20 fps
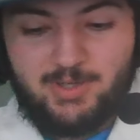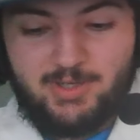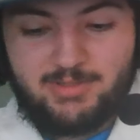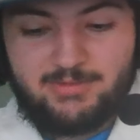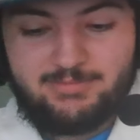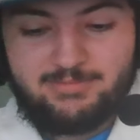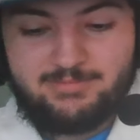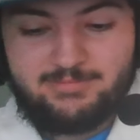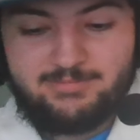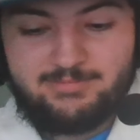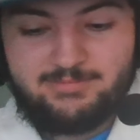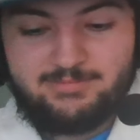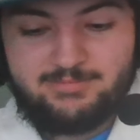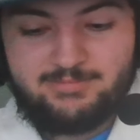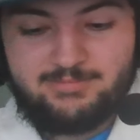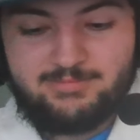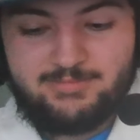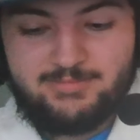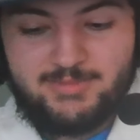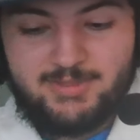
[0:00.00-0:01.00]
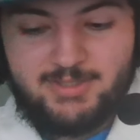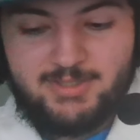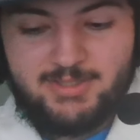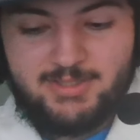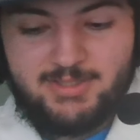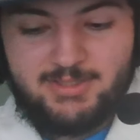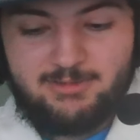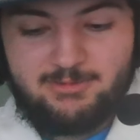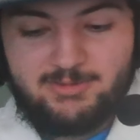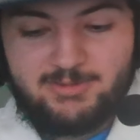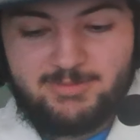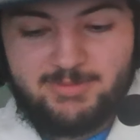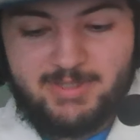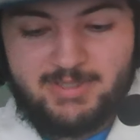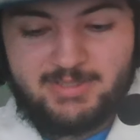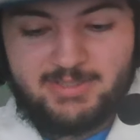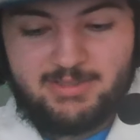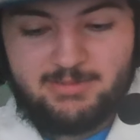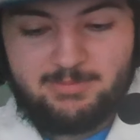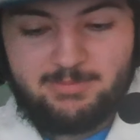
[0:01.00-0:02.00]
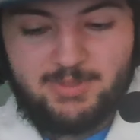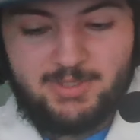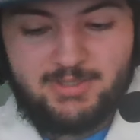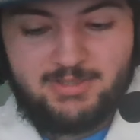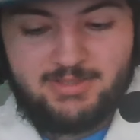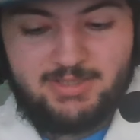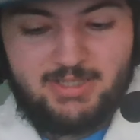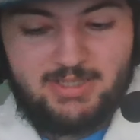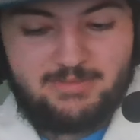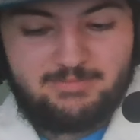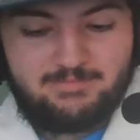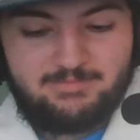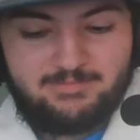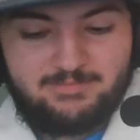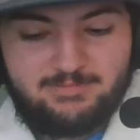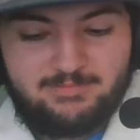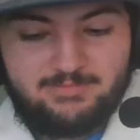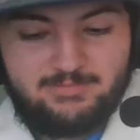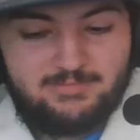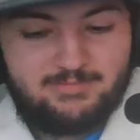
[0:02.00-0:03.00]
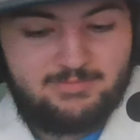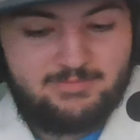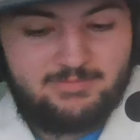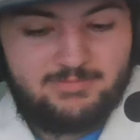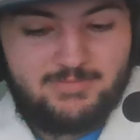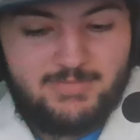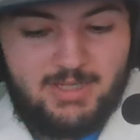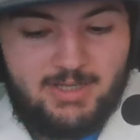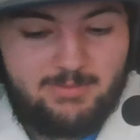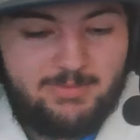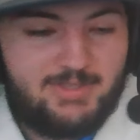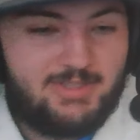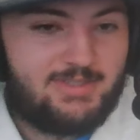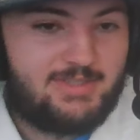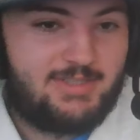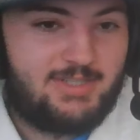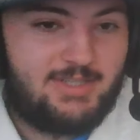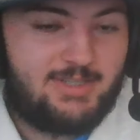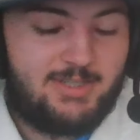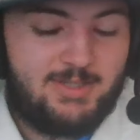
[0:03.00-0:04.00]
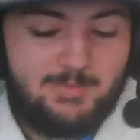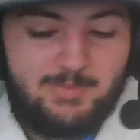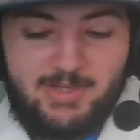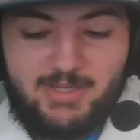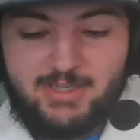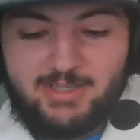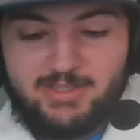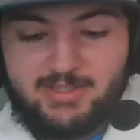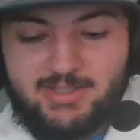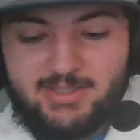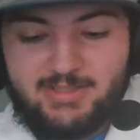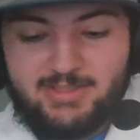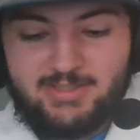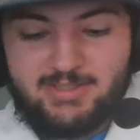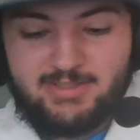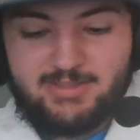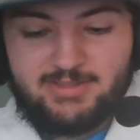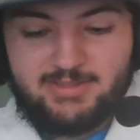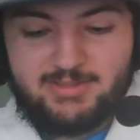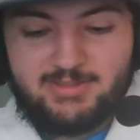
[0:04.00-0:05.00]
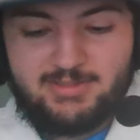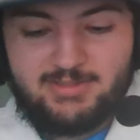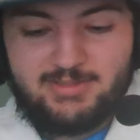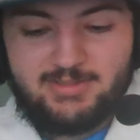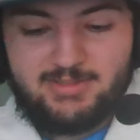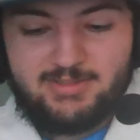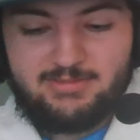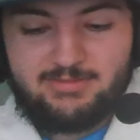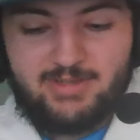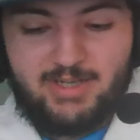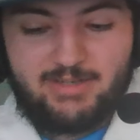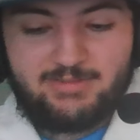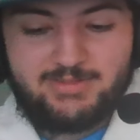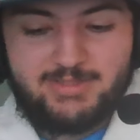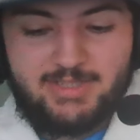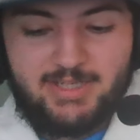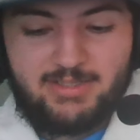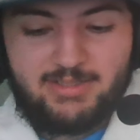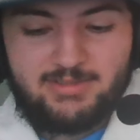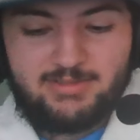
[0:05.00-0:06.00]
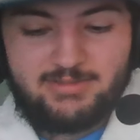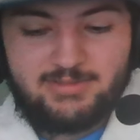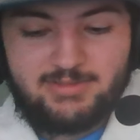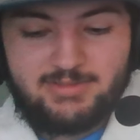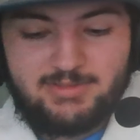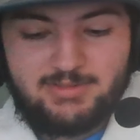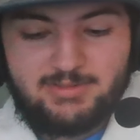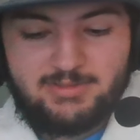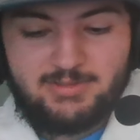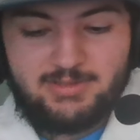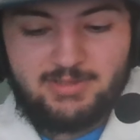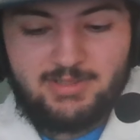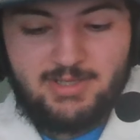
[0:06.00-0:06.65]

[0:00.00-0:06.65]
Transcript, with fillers: but SmackDown. But yeah, I mean uh, Mega and then Five Shadows.